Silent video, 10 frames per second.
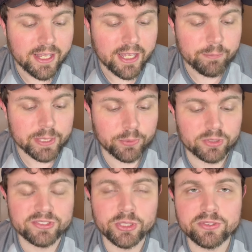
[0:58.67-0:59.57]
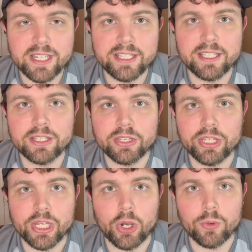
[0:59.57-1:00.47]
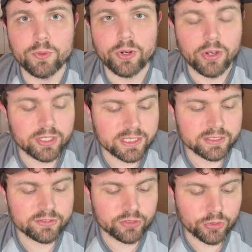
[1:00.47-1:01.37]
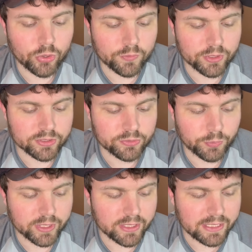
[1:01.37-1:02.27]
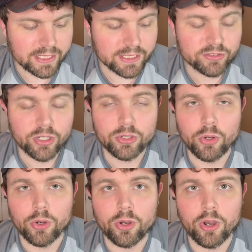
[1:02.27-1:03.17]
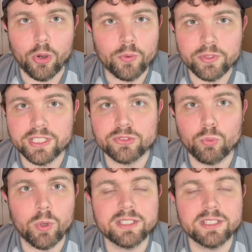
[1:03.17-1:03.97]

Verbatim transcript: people are still taking the over on his turnovers when he has gone over this one